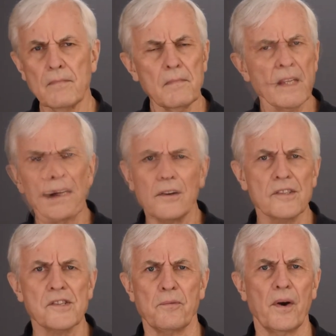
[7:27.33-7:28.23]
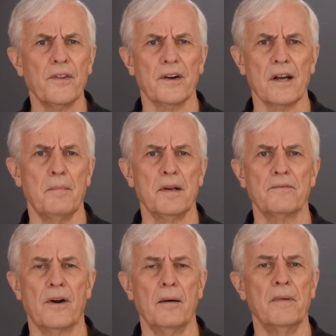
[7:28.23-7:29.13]
Regardless of where they're coming
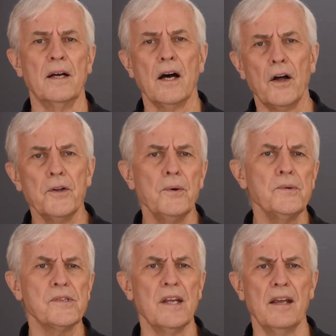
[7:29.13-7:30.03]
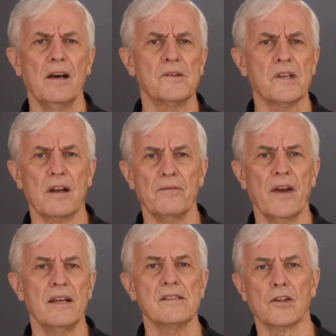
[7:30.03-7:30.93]
from, a new CEO is going to
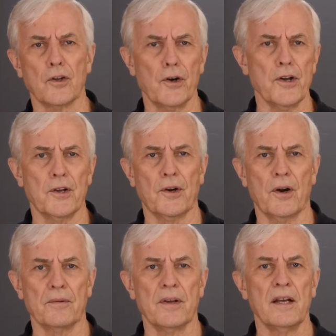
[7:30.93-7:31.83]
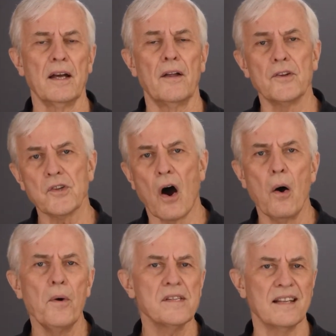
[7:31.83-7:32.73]
face a learning curve, and there's
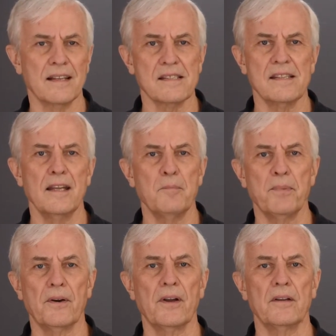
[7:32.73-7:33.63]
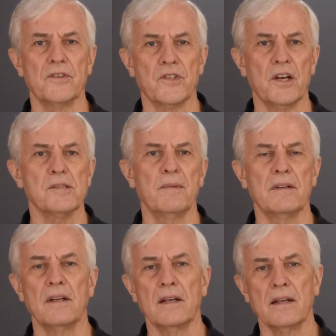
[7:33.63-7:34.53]
always an extended period of
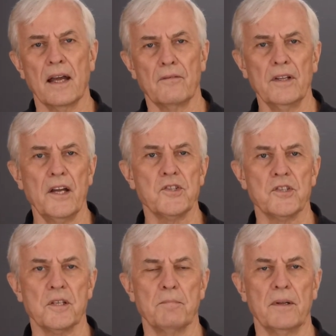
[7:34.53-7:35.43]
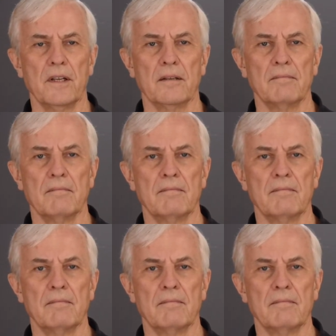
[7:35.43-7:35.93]
adjustment and relationship building.